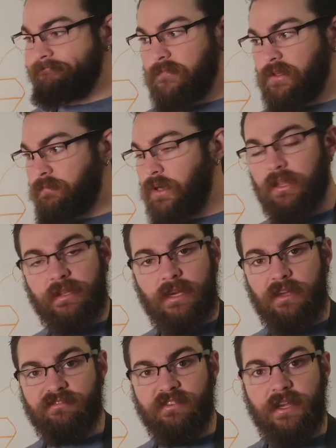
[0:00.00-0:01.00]
Probably
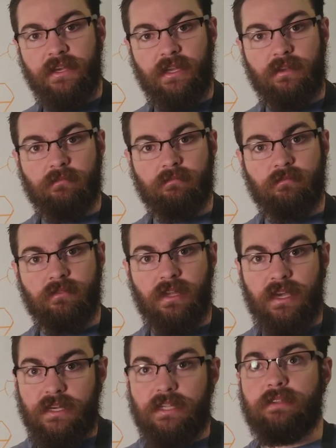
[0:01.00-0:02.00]
not find it.
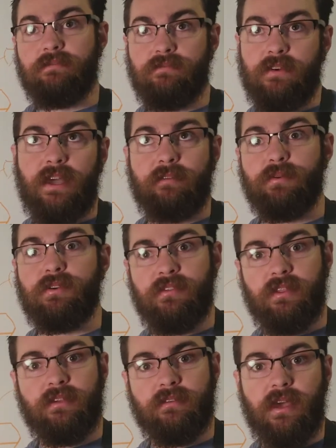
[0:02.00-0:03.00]

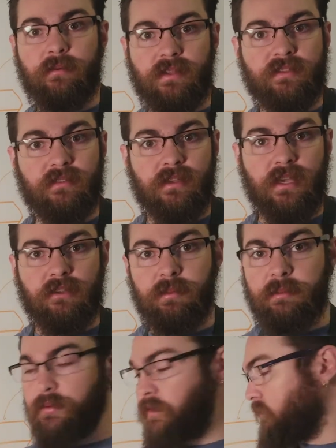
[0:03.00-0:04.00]
95% of the time that's the case.
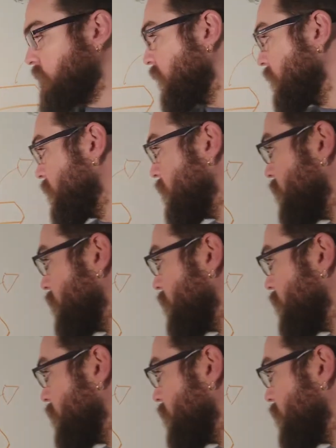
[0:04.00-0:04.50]
People don't find it.